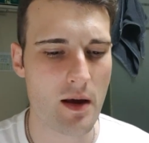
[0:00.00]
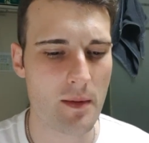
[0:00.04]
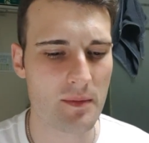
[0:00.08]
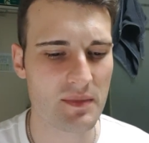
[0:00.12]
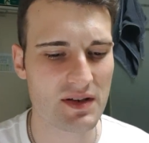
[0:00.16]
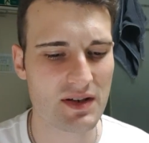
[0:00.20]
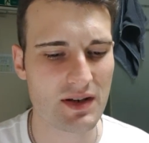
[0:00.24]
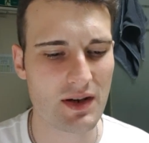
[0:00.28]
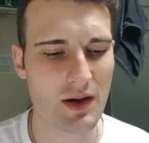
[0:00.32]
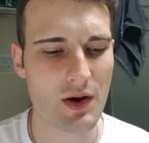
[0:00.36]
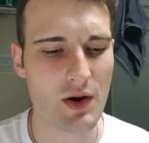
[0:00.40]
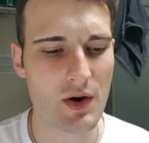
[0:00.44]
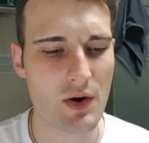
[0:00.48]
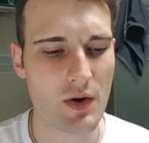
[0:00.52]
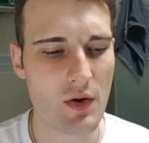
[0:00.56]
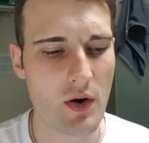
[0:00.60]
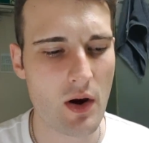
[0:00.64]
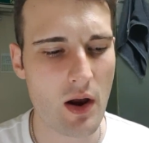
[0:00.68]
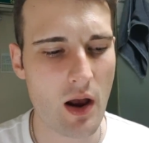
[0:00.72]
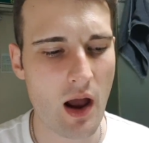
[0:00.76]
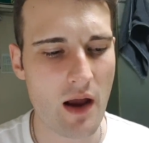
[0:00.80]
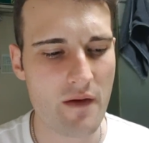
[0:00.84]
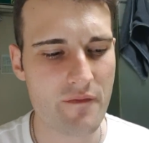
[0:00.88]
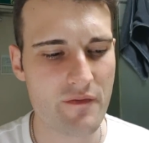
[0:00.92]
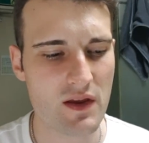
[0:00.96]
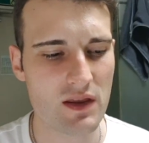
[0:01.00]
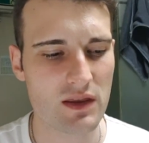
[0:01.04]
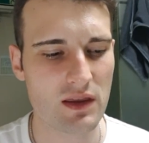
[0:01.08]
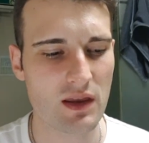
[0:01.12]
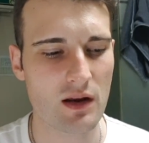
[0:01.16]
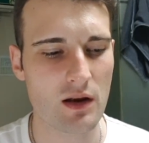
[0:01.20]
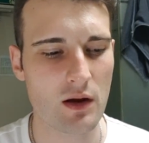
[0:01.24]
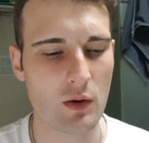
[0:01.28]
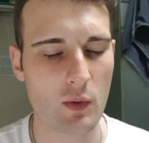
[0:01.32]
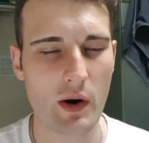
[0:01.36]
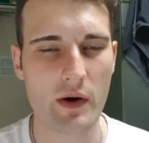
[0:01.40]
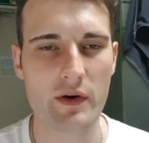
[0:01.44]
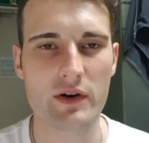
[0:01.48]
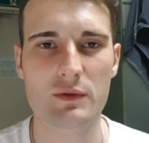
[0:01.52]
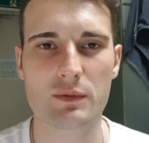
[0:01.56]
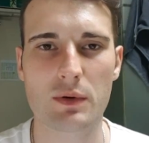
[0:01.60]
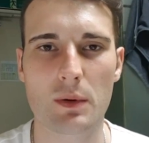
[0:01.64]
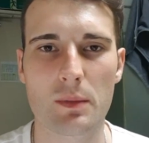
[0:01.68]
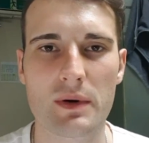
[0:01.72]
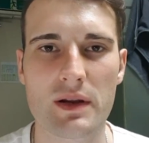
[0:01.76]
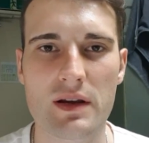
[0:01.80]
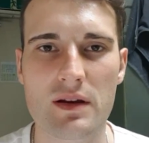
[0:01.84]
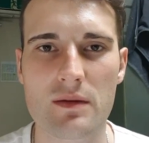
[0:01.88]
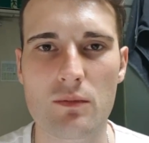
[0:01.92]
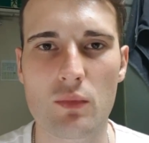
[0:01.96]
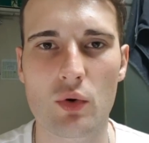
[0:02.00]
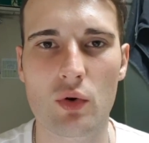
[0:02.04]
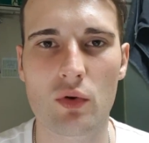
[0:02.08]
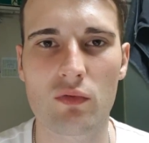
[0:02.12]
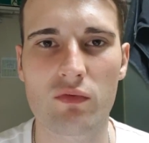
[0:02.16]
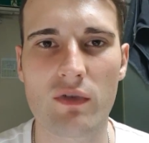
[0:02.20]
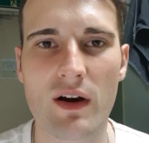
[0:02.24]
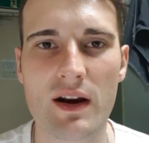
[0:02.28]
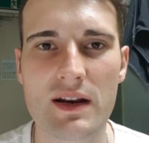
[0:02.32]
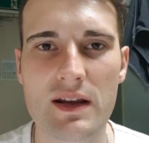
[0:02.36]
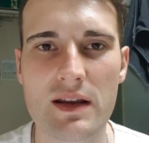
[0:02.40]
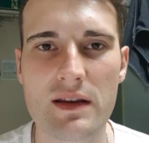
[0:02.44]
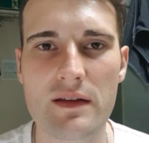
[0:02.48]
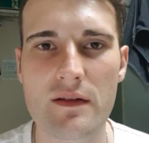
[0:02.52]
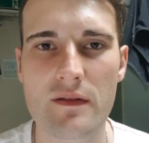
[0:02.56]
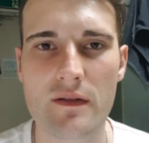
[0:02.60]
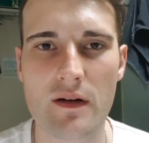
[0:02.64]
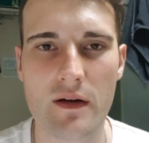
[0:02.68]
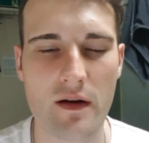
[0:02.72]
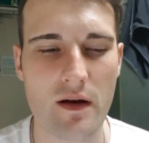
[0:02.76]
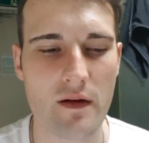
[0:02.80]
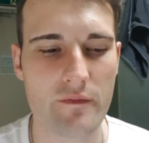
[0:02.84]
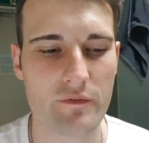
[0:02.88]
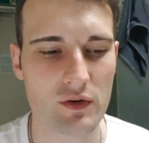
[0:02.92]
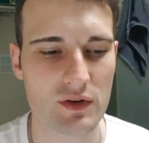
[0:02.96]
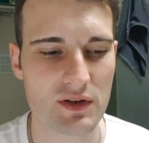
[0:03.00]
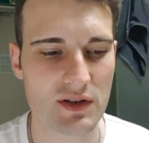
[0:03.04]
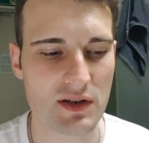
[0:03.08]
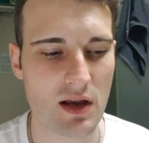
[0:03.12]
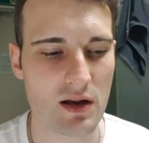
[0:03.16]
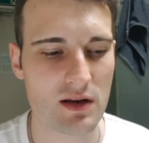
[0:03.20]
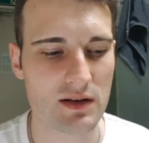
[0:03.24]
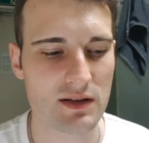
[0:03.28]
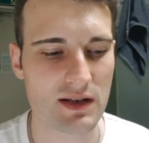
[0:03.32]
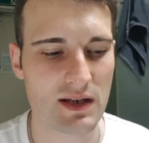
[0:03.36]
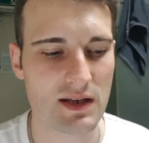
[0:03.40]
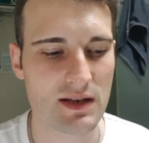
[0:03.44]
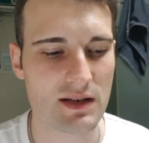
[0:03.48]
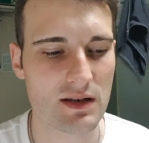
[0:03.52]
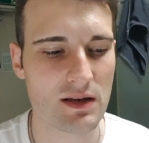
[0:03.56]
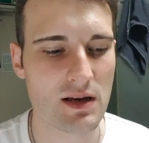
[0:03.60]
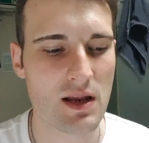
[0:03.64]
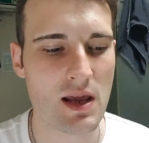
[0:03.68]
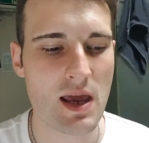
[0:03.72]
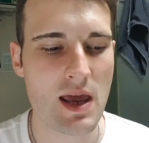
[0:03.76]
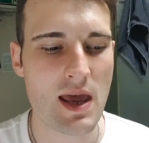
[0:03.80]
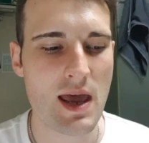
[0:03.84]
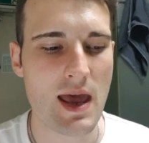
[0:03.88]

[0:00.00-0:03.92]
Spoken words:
So I think that Aguero is probably more ready for the start of the season,